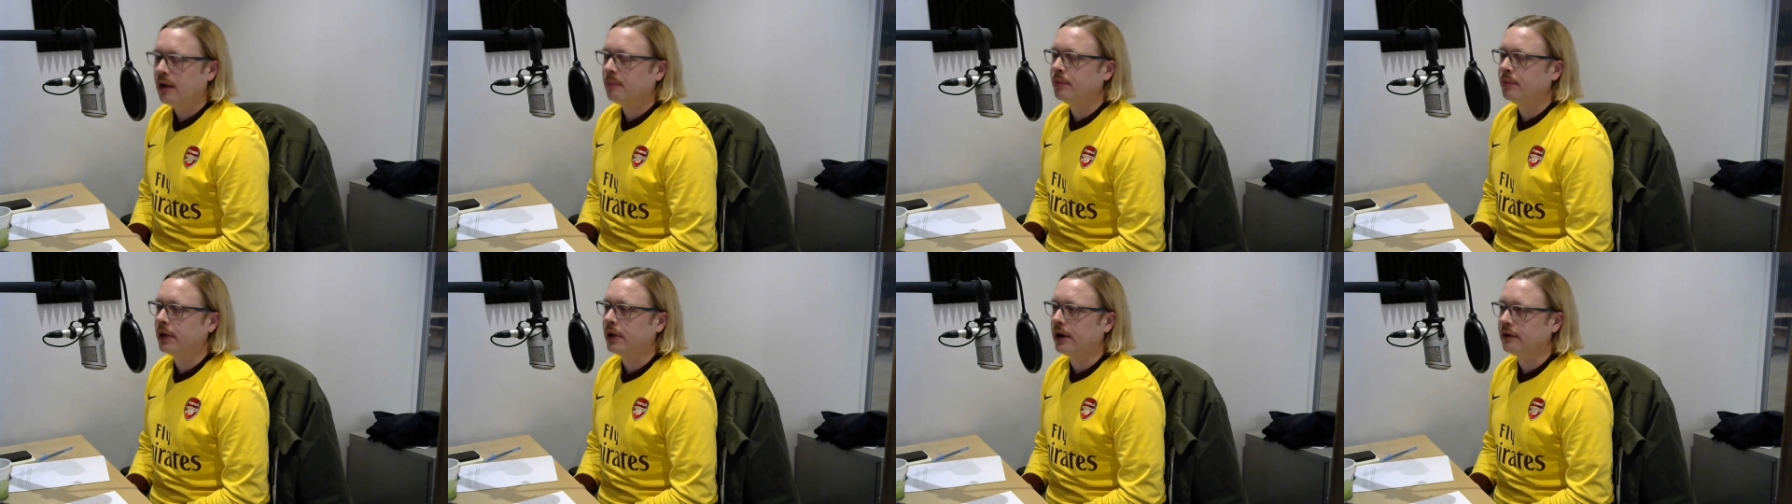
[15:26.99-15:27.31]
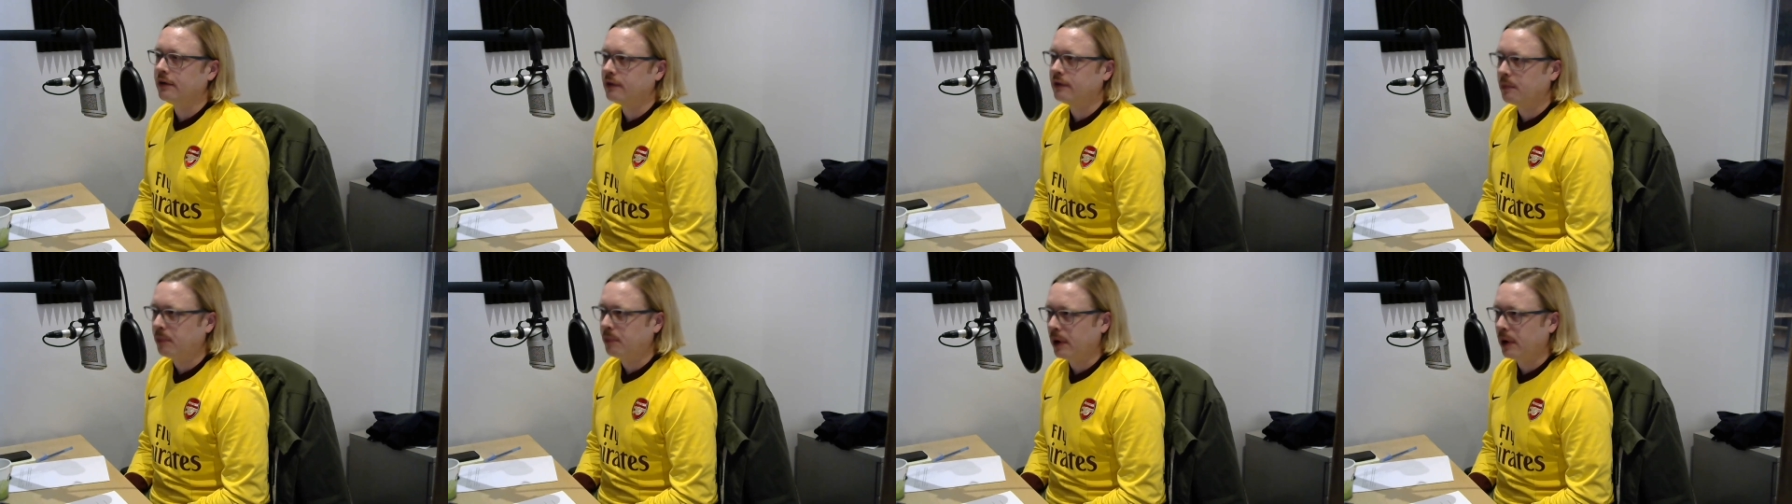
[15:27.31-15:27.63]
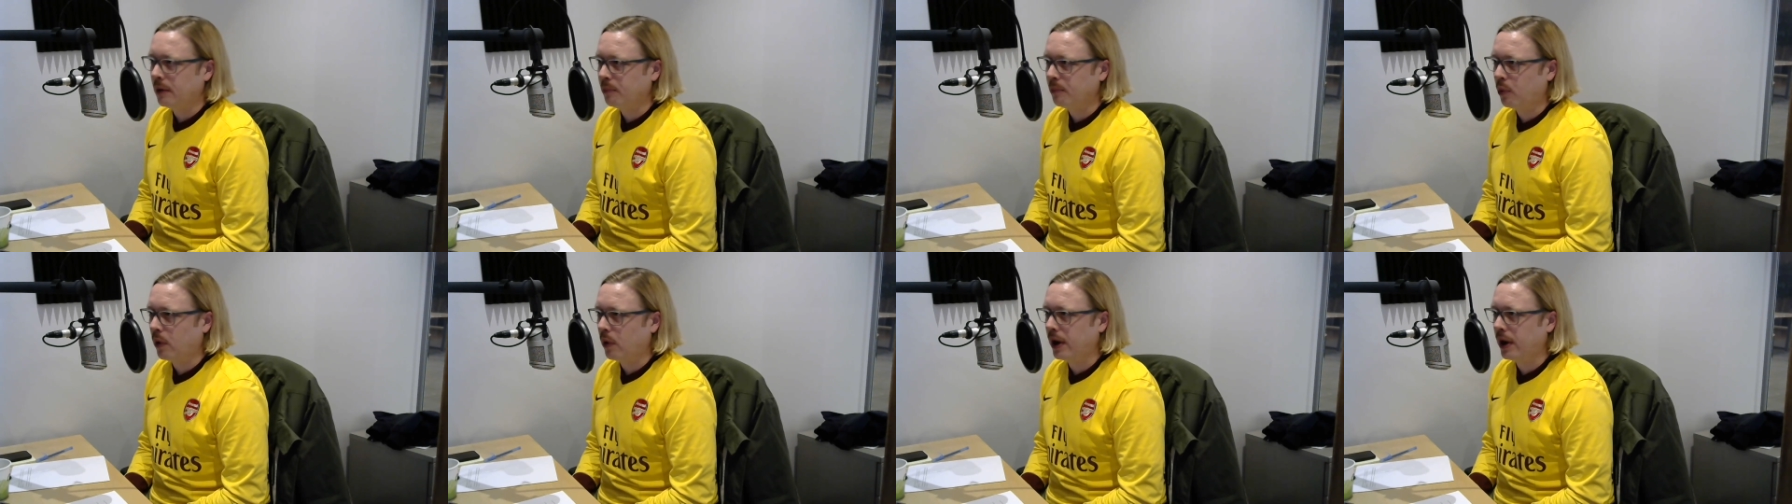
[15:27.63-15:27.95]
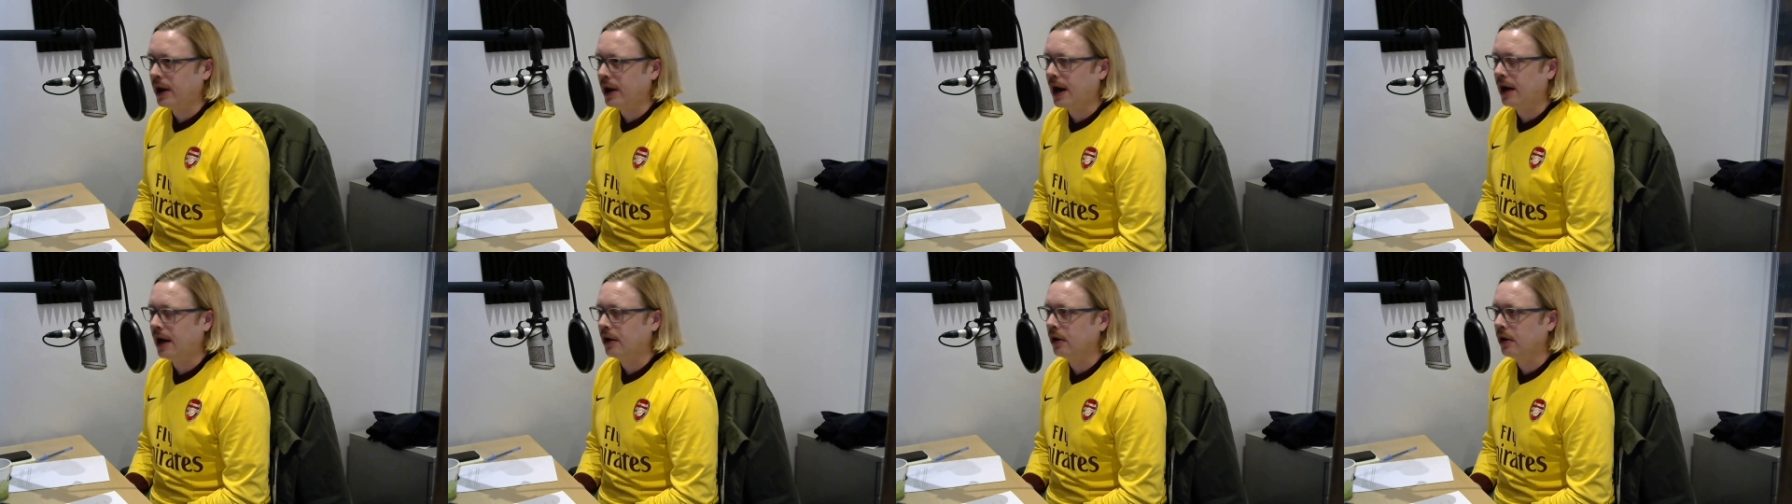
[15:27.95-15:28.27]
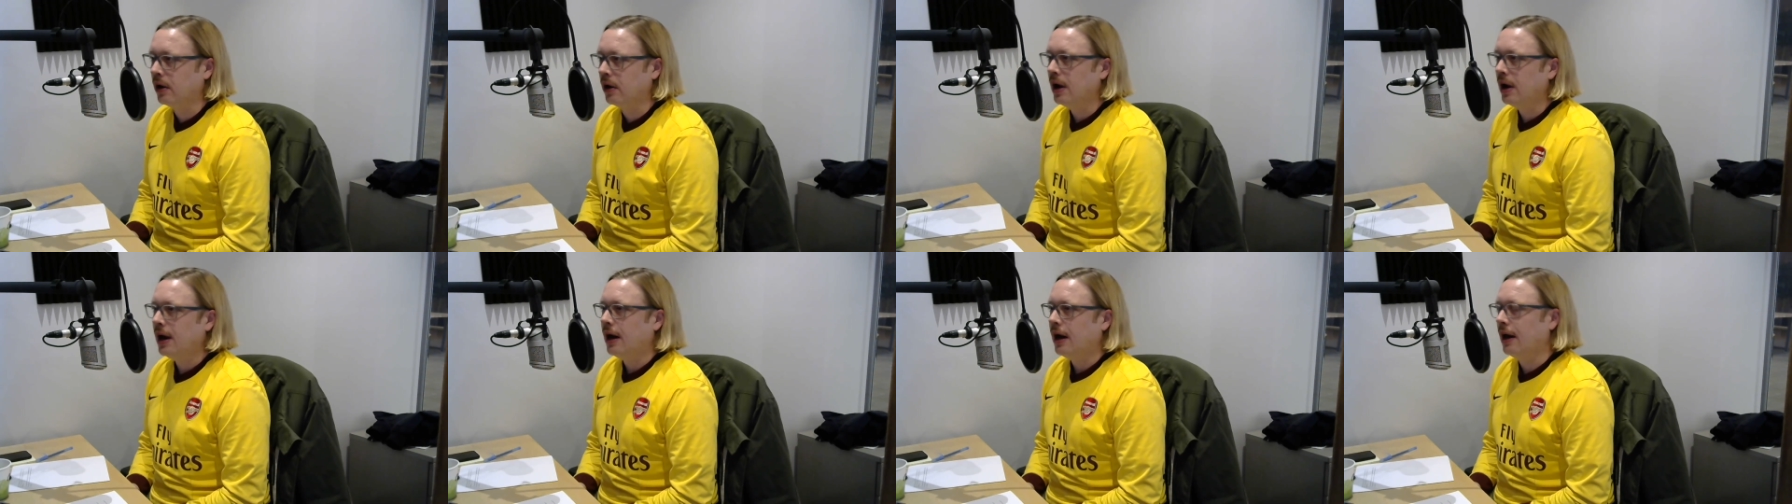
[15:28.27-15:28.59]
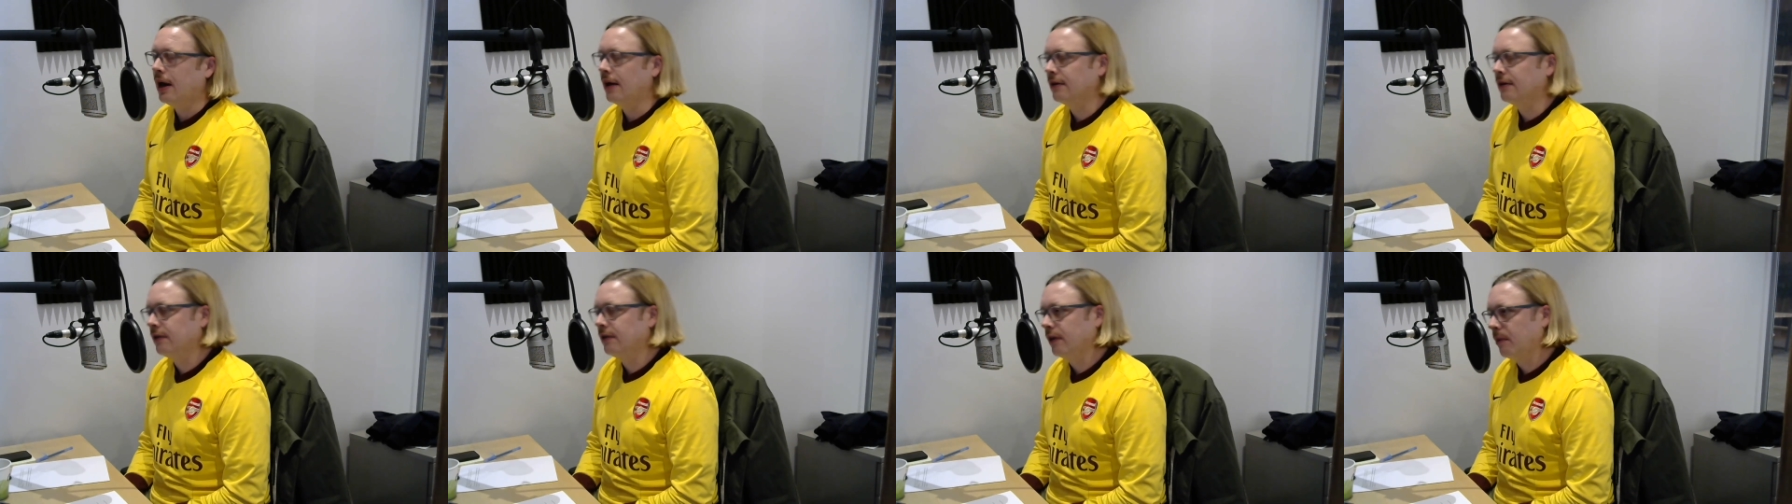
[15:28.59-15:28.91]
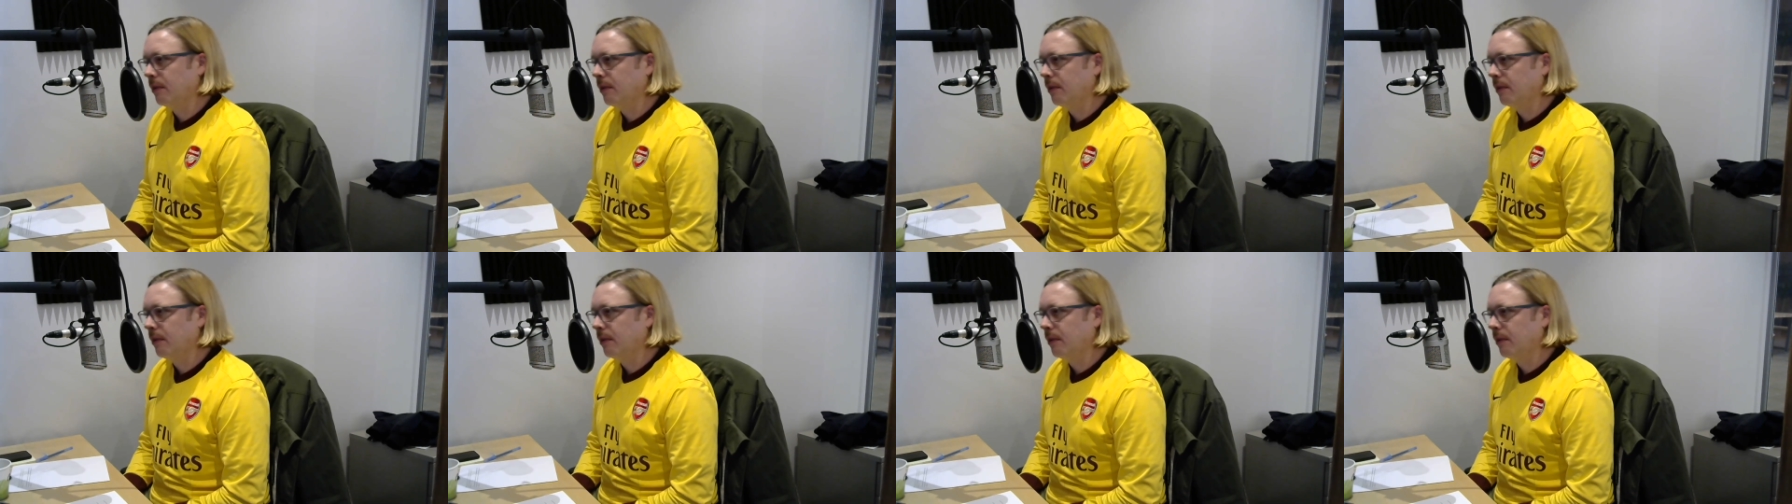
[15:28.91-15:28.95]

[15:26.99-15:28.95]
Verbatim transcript: plays a pinpoint header into